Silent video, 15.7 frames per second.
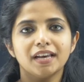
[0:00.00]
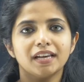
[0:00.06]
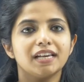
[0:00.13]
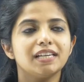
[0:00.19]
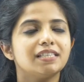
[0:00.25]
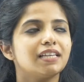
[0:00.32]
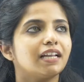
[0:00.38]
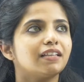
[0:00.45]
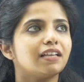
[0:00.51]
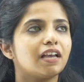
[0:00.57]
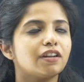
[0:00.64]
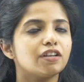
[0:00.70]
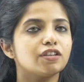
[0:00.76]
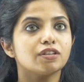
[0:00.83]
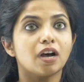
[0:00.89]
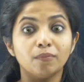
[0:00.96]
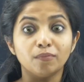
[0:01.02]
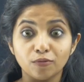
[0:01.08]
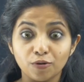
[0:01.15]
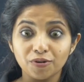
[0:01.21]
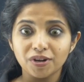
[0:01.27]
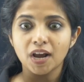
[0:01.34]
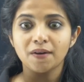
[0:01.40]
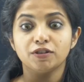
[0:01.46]
He said there is
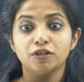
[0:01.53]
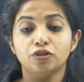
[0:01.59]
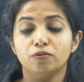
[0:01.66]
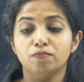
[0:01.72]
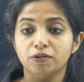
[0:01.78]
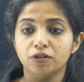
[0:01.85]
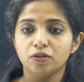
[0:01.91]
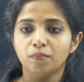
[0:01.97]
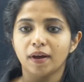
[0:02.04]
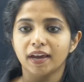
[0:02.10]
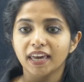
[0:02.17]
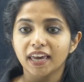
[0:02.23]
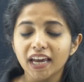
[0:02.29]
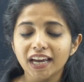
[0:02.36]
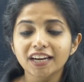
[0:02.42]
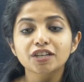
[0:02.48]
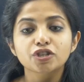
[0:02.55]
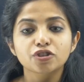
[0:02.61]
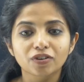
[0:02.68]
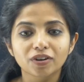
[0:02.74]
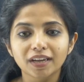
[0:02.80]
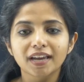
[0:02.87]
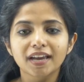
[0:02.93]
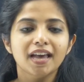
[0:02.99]
ammonia, which is represented by
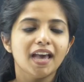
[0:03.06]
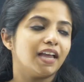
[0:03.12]
NH3,